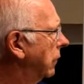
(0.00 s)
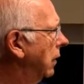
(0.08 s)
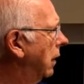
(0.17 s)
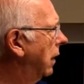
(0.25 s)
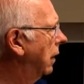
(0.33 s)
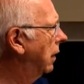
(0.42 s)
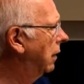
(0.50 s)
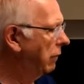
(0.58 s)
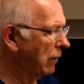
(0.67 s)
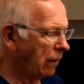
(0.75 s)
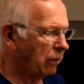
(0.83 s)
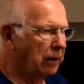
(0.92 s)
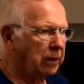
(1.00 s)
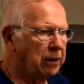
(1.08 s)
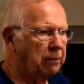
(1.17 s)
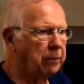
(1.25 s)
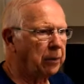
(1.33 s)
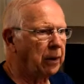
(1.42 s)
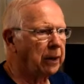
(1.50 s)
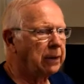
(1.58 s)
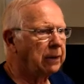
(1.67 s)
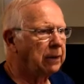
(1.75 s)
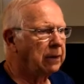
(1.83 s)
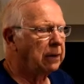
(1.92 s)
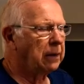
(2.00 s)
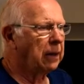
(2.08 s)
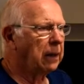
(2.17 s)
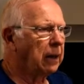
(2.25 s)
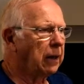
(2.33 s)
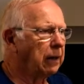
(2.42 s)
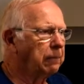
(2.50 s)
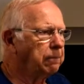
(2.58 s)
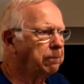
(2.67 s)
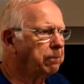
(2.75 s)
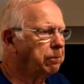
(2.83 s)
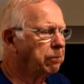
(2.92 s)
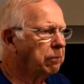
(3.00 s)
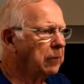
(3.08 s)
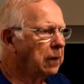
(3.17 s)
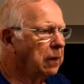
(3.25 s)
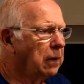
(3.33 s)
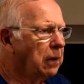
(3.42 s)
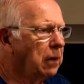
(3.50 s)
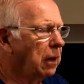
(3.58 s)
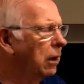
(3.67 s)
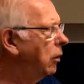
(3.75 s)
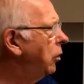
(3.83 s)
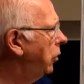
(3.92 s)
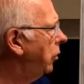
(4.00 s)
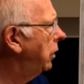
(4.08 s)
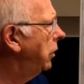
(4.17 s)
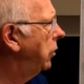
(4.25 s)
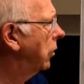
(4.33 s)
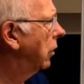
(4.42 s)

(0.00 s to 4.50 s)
that are in the book. Who in your